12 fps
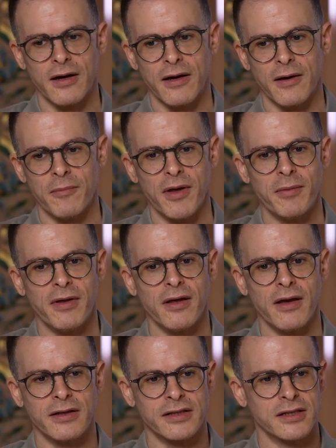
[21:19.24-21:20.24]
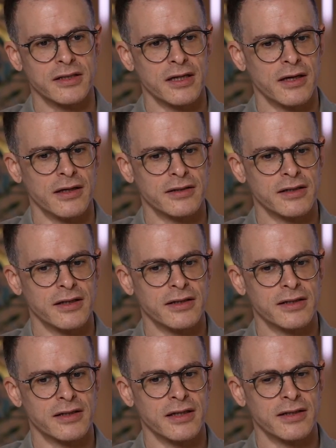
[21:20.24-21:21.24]
Maybe it's
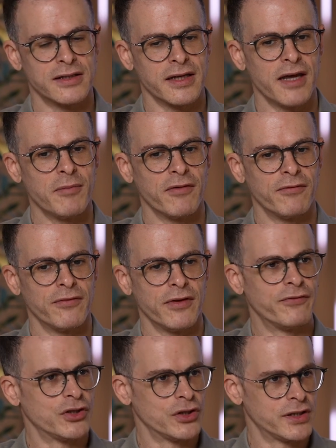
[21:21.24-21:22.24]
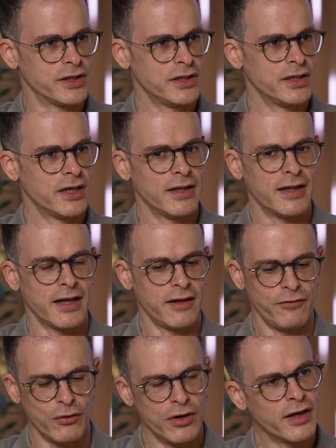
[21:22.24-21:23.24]
a game of efficiency that
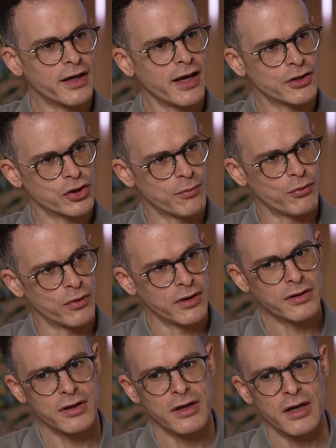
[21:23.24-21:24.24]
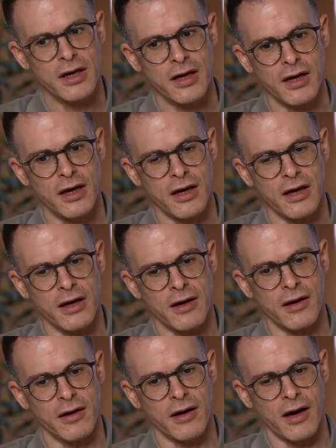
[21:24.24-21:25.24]
if you didn't catch up with it,
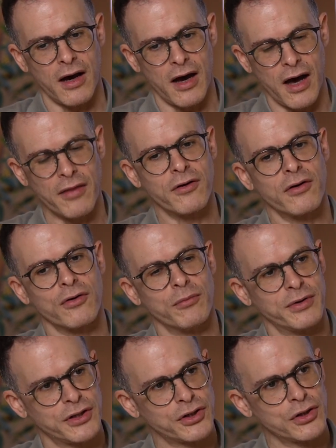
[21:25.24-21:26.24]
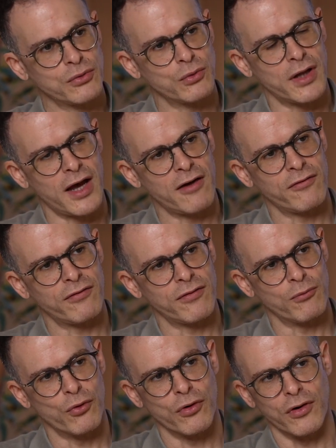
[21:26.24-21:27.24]
other competition would have
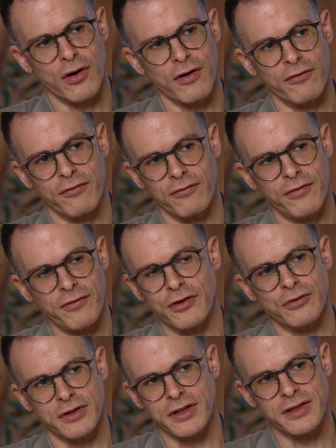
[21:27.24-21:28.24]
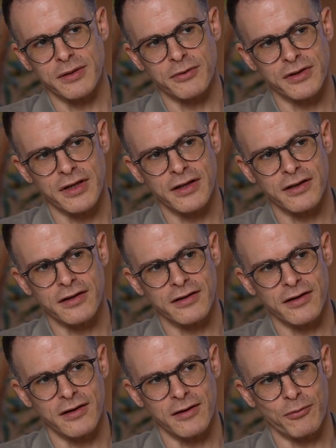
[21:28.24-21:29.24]
more of 50 to 60%
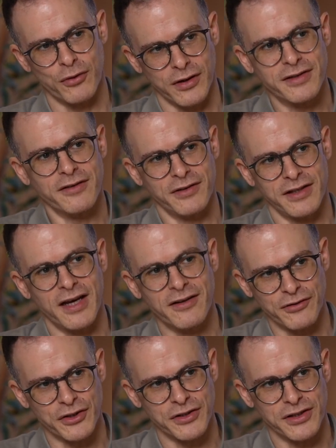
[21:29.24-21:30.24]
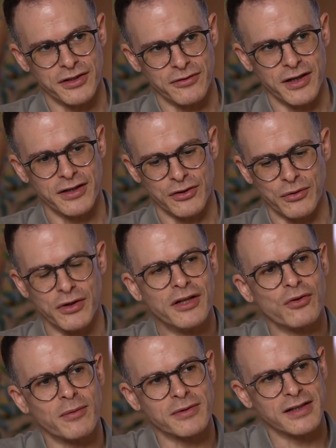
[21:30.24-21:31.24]
productivity and efficiency, right? So you need
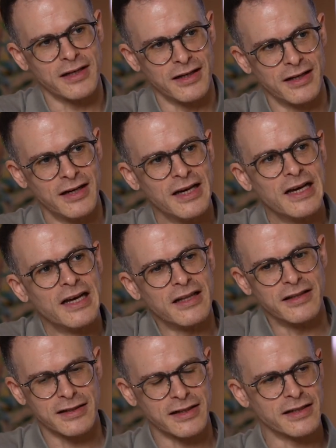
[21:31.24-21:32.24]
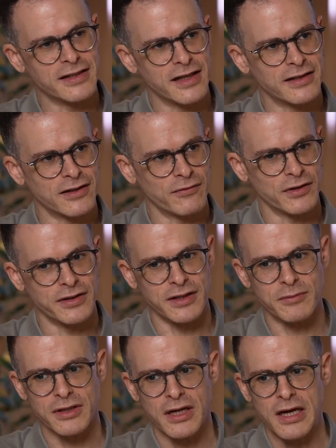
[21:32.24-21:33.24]
to upskill the skill set of the teams.